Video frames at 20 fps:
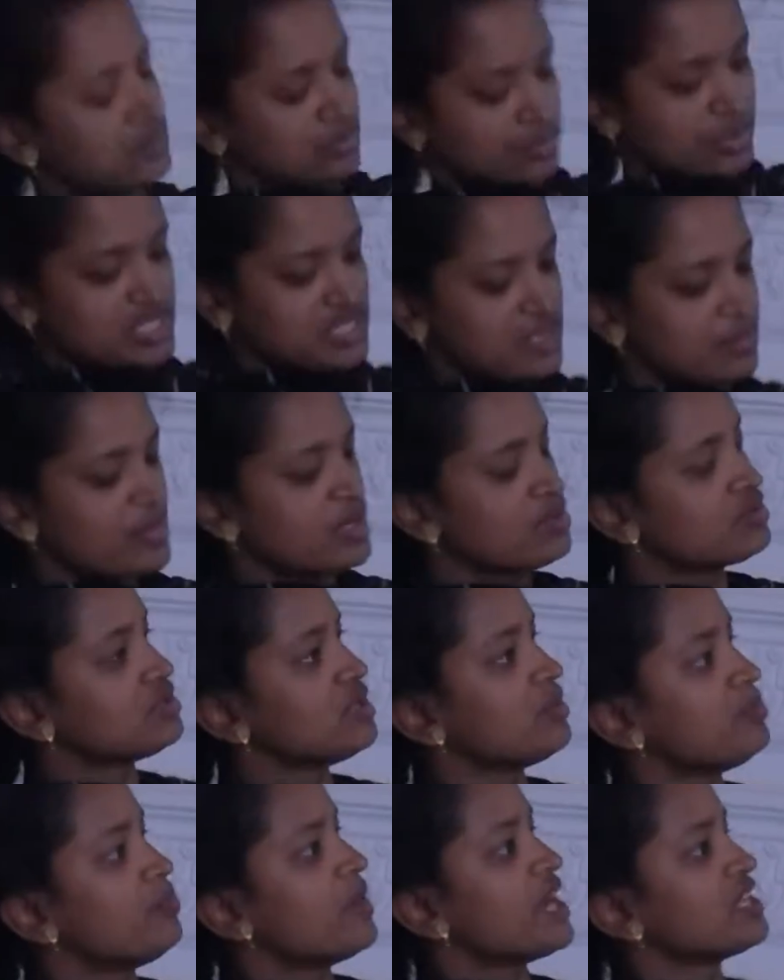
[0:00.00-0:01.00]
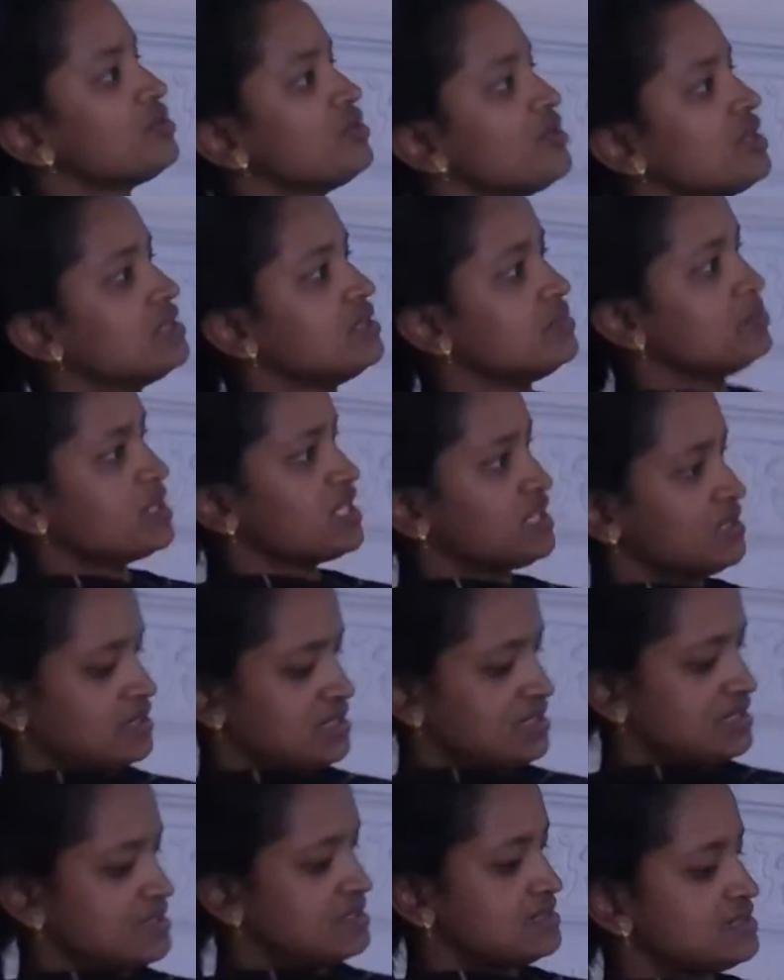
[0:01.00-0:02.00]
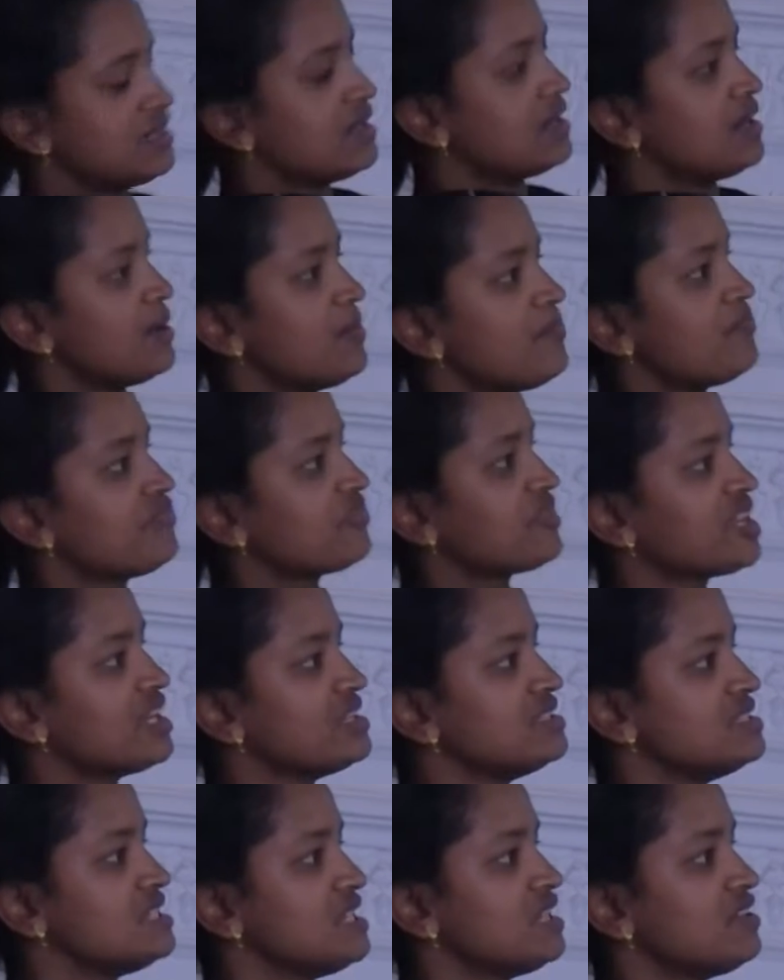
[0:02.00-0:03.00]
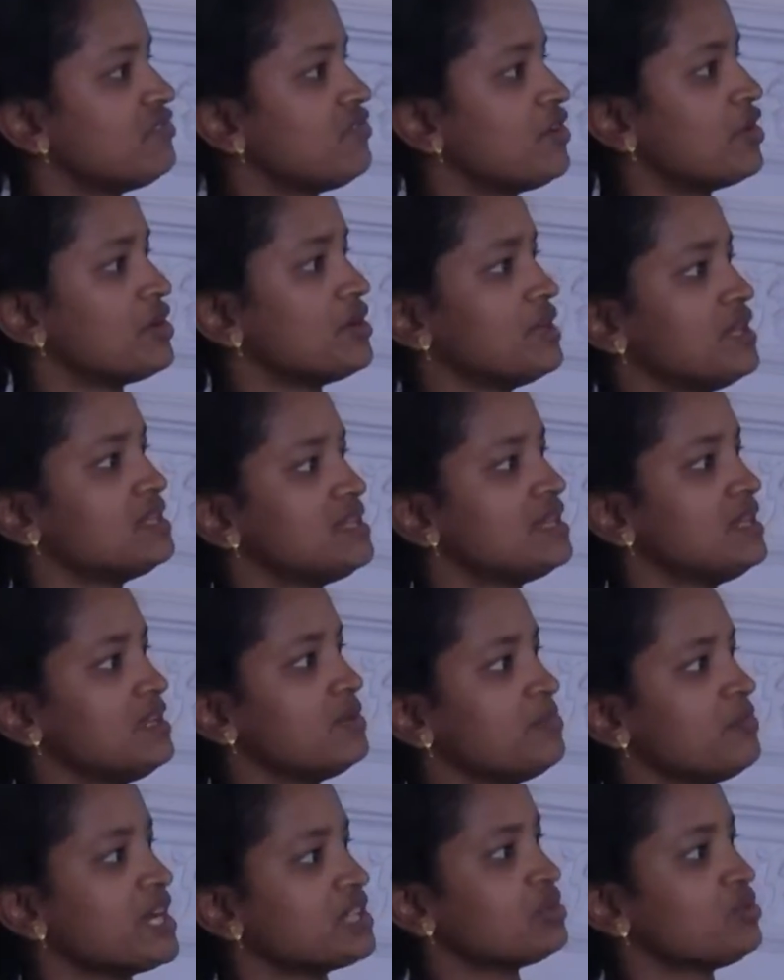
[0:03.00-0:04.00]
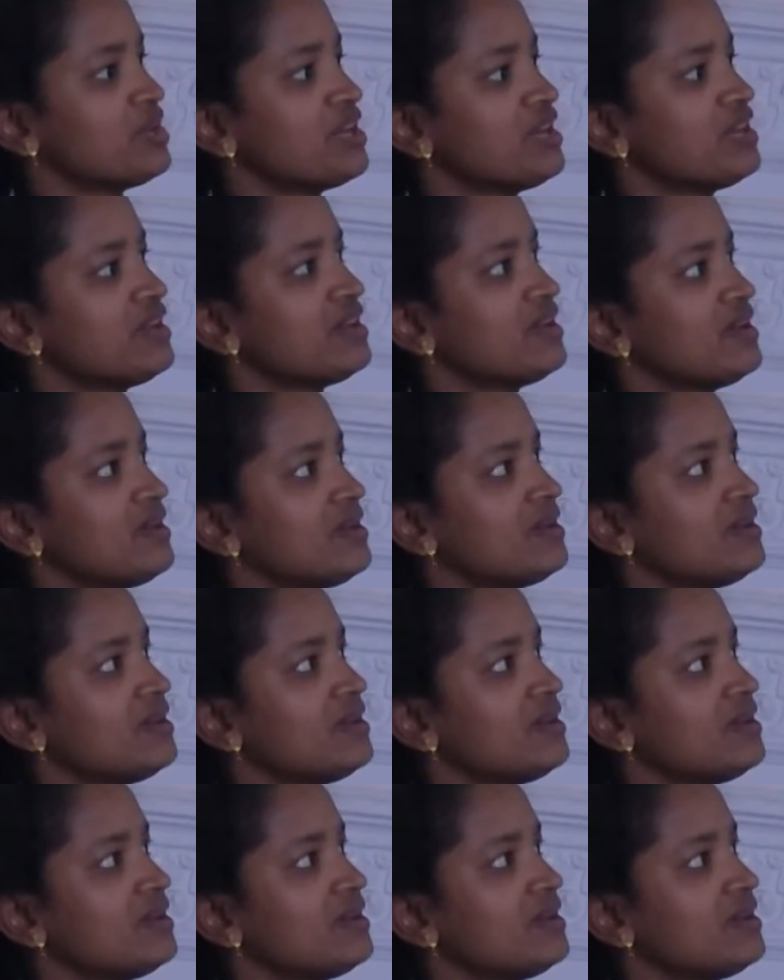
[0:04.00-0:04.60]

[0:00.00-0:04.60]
what about the pathway? This is the gene for ethylene pathway.